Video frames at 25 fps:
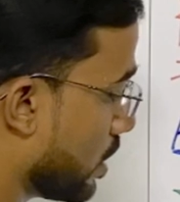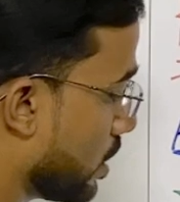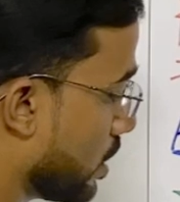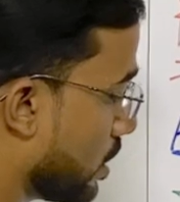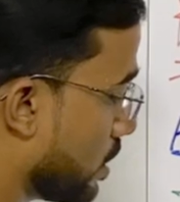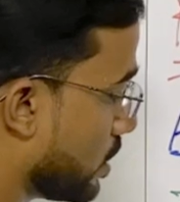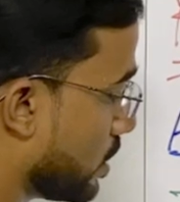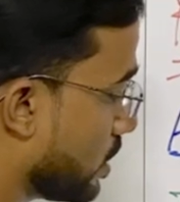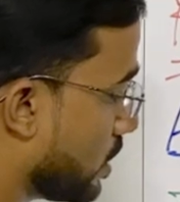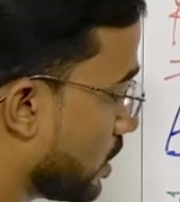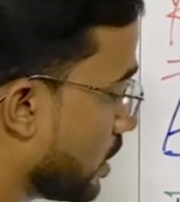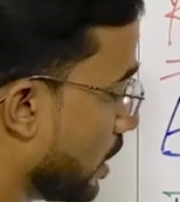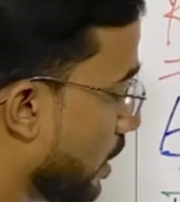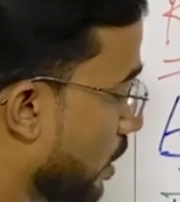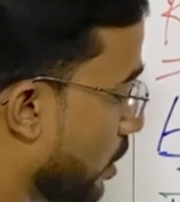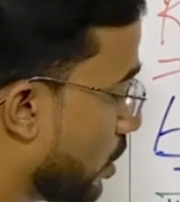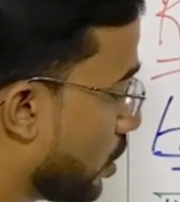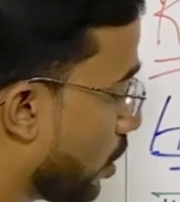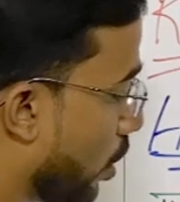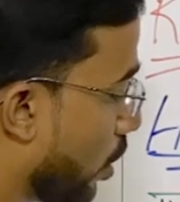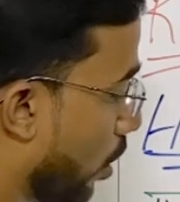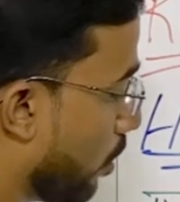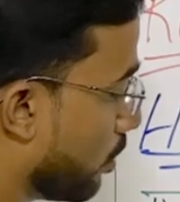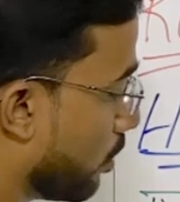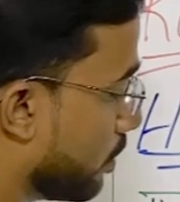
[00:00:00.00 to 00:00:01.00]

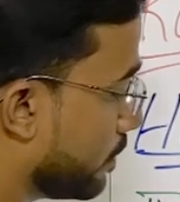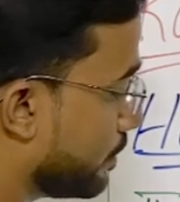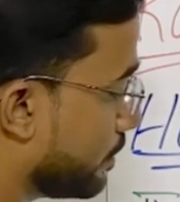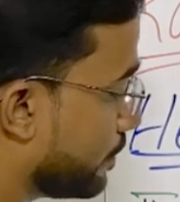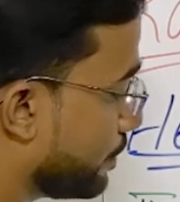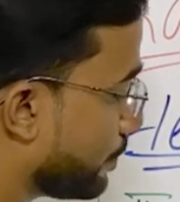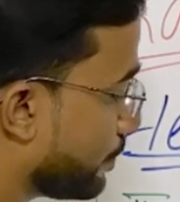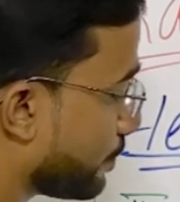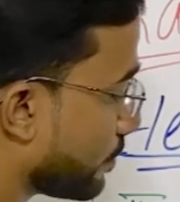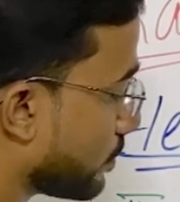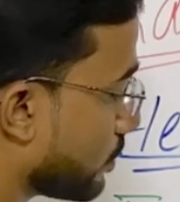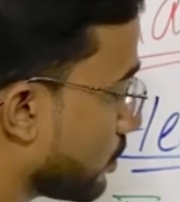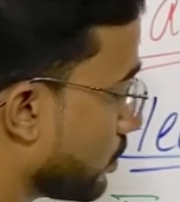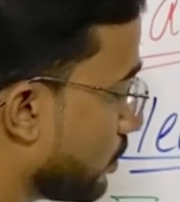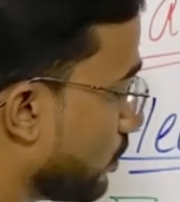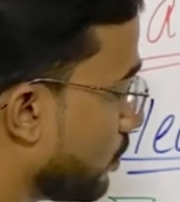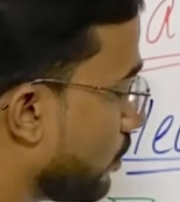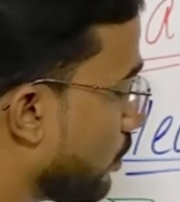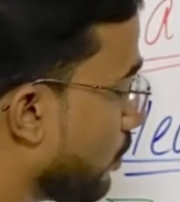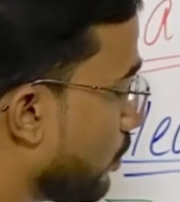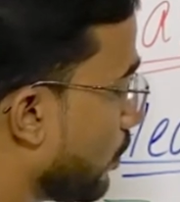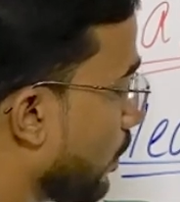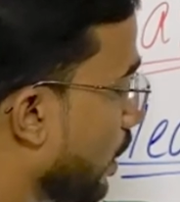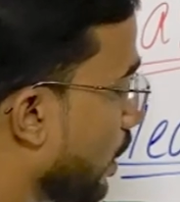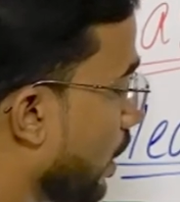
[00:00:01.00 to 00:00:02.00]
Syndrome
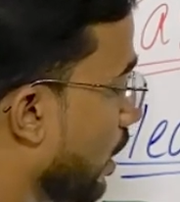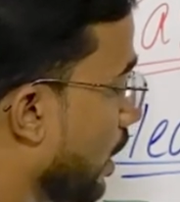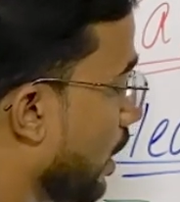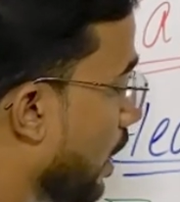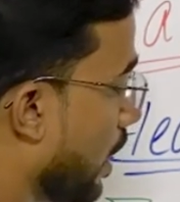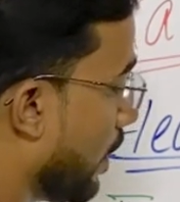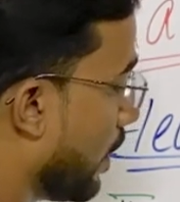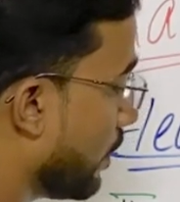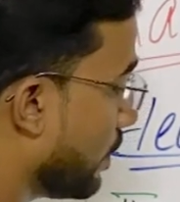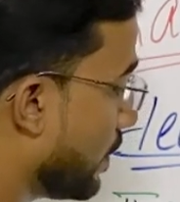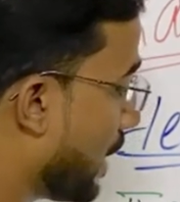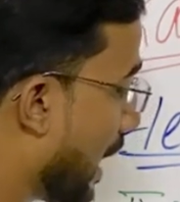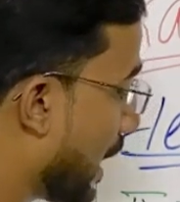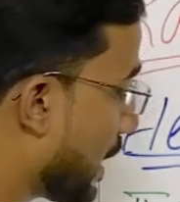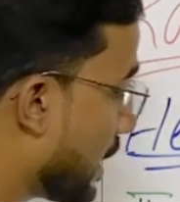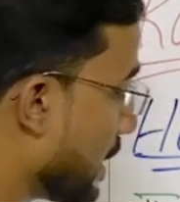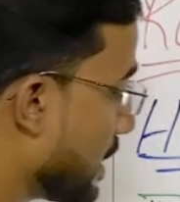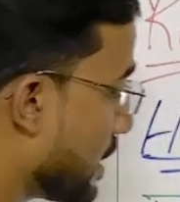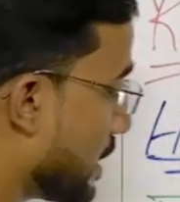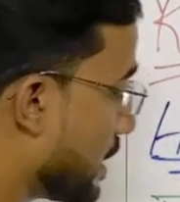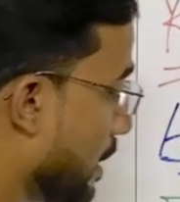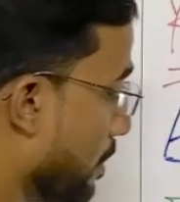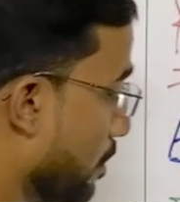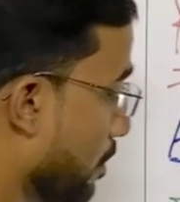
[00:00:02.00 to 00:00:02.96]
that is the